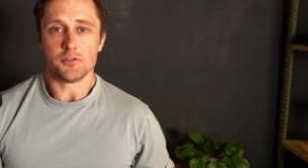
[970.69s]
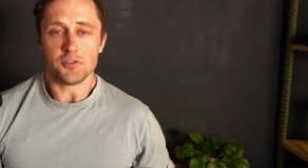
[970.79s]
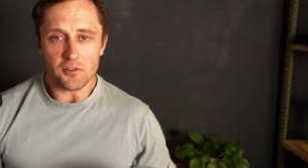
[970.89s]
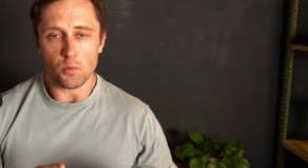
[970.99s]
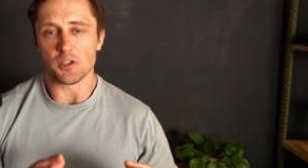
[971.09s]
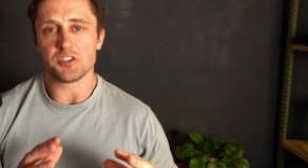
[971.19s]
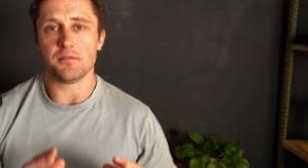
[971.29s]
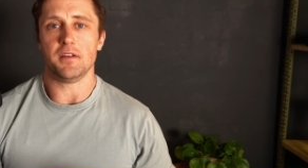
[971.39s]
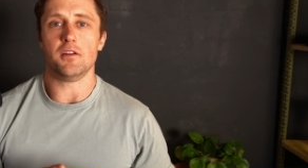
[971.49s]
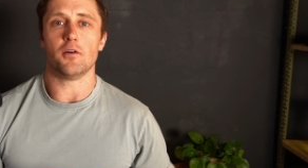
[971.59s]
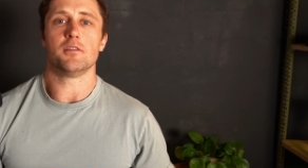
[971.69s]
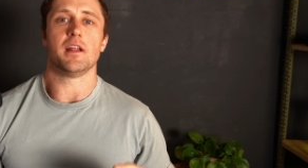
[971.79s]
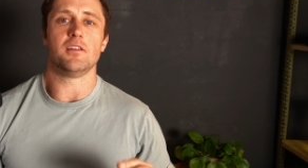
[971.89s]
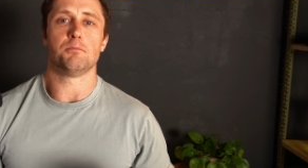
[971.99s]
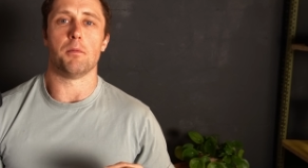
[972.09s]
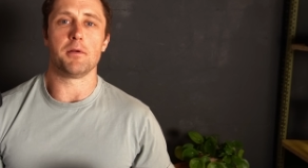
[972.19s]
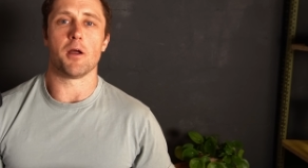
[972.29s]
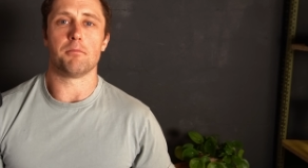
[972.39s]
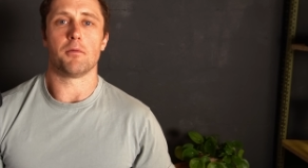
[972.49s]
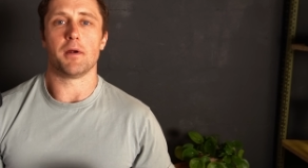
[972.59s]
just watch the video that is popping
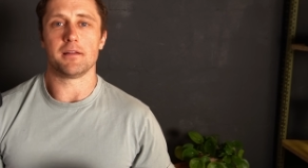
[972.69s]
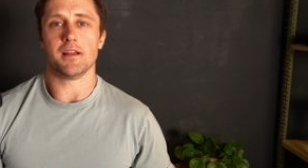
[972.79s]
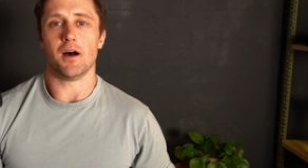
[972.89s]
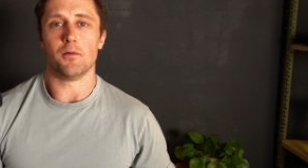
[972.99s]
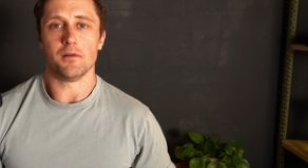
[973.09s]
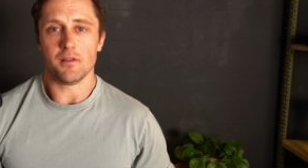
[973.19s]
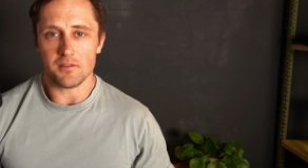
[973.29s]
up right now.